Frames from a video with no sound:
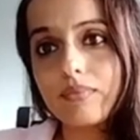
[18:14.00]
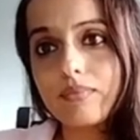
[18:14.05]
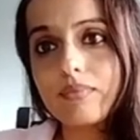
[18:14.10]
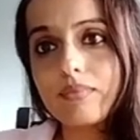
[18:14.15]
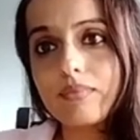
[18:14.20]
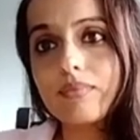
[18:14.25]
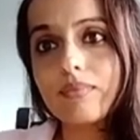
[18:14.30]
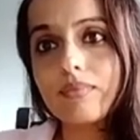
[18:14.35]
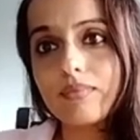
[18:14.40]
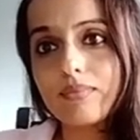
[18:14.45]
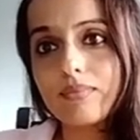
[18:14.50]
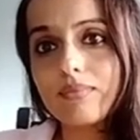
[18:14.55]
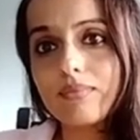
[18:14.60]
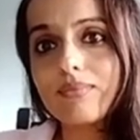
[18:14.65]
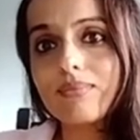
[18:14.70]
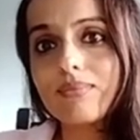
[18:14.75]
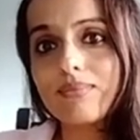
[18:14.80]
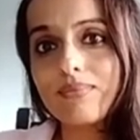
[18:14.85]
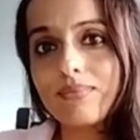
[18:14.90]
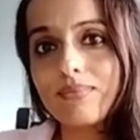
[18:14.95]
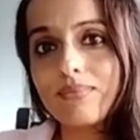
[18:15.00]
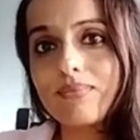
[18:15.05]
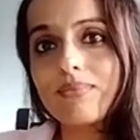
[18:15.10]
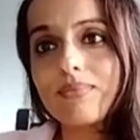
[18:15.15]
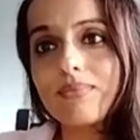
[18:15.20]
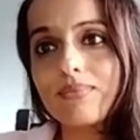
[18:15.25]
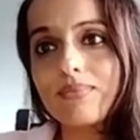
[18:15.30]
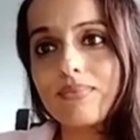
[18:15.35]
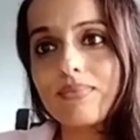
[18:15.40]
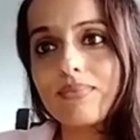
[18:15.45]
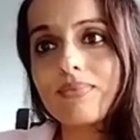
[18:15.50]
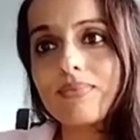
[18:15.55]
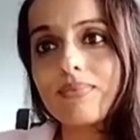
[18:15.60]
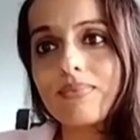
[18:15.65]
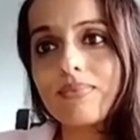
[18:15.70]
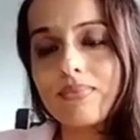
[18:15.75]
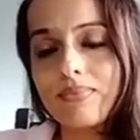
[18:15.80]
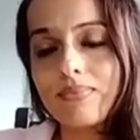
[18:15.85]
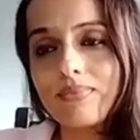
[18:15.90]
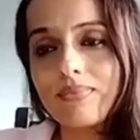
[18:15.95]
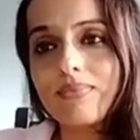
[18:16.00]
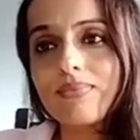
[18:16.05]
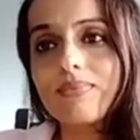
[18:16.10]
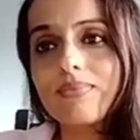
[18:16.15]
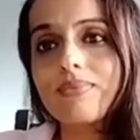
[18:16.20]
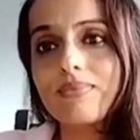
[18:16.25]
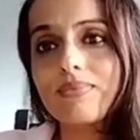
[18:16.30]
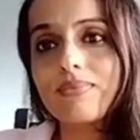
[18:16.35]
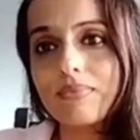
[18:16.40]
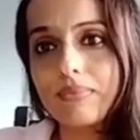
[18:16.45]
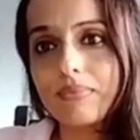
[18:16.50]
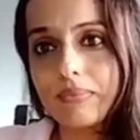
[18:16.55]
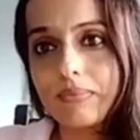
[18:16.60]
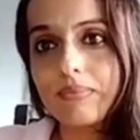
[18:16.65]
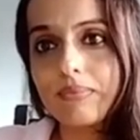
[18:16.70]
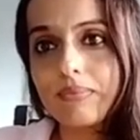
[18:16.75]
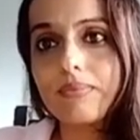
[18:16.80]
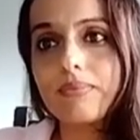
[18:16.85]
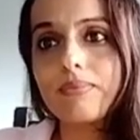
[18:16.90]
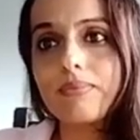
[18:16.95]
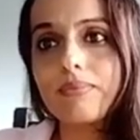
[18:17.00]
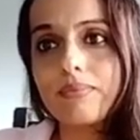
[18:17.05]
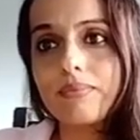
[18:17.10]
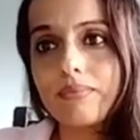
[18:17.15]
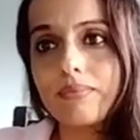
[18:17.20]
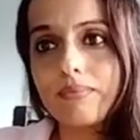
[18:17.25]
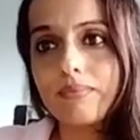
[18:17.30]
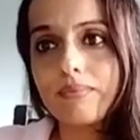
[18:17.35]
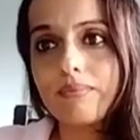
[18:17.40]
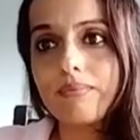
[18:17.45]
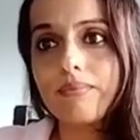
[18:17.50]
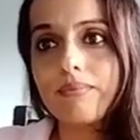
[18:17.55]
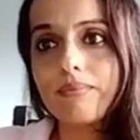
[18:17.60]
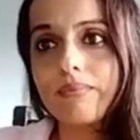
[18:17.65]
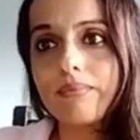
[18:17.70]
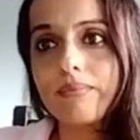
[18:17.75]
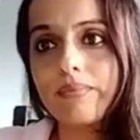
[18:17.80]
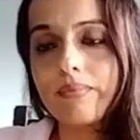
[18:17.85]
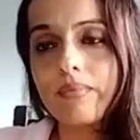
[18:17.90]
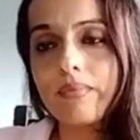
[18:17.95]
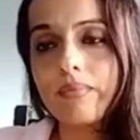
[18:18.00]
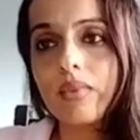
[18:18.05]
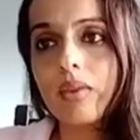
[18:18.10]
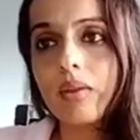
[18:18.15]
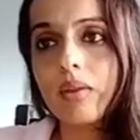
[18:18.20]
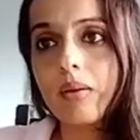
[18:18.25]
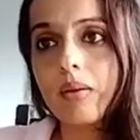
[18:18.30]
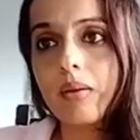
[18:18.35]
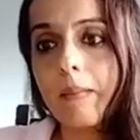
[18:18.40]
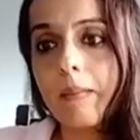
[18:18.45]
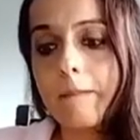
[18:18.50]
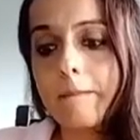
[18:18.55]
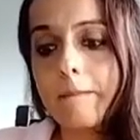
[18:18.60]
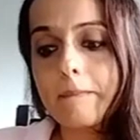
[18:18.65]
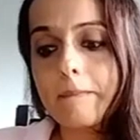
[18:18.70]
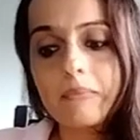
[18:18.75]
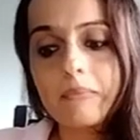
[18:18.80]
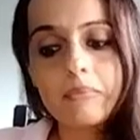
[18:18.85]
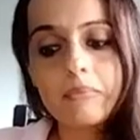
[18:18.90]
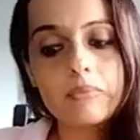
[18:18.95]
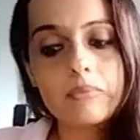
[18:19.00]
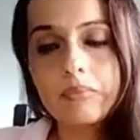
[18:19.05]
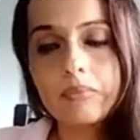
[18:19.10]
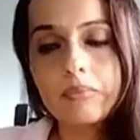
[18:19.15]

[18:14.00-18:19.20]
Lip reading: No words are spoken by the person on screen.